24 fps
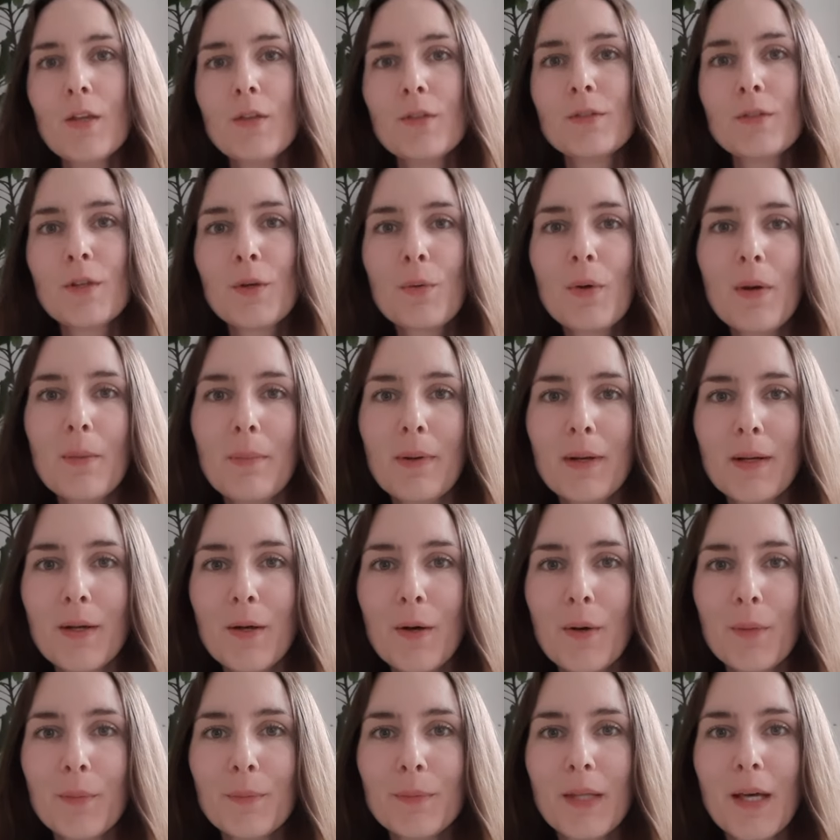So I'm back
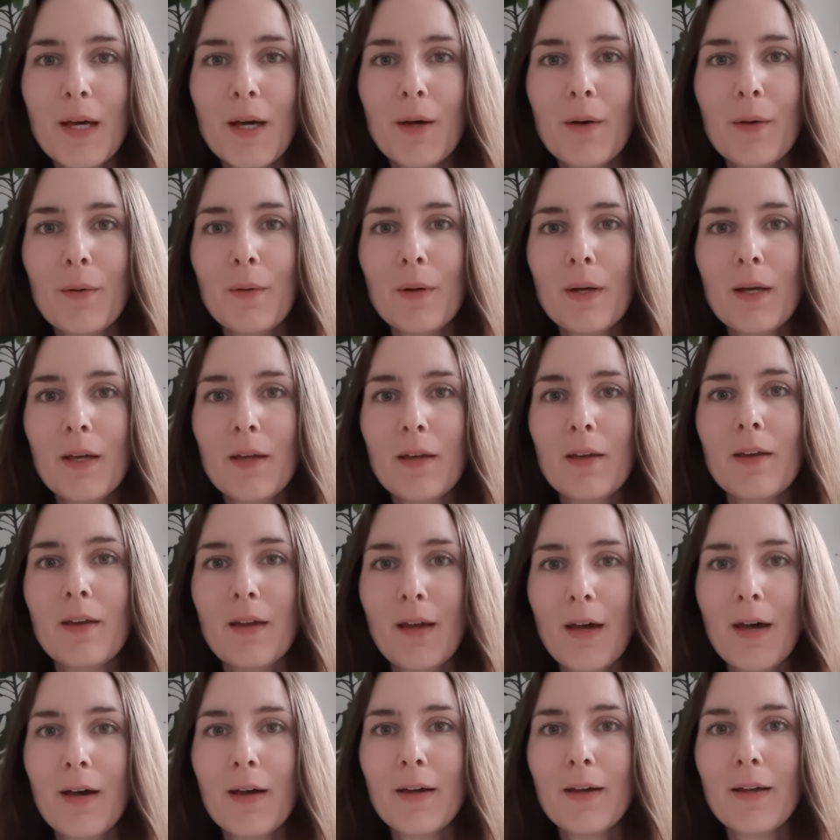home now.
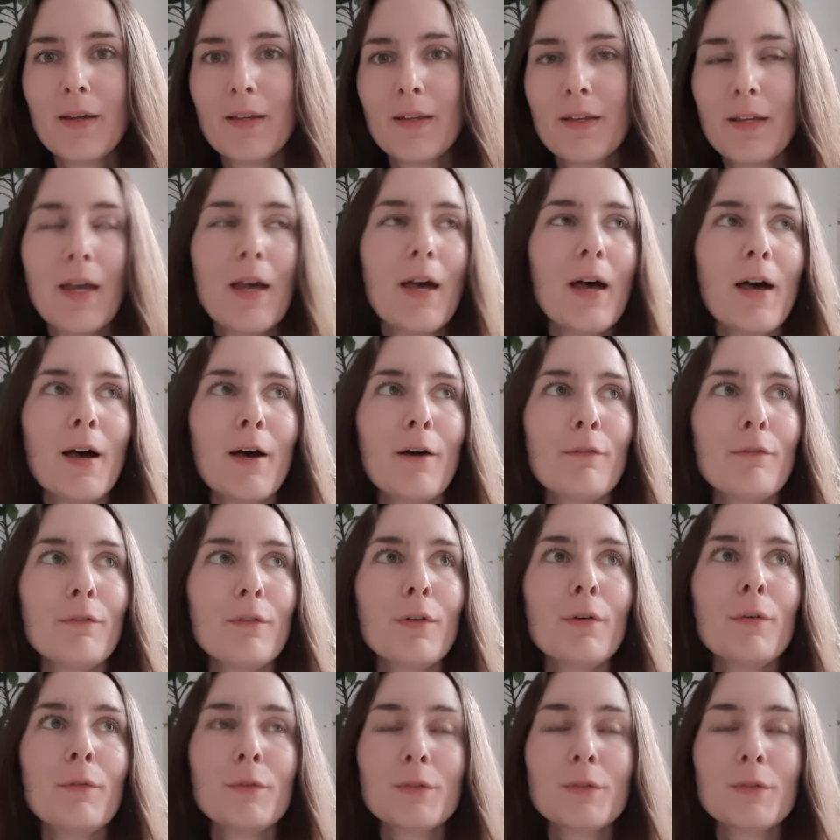I have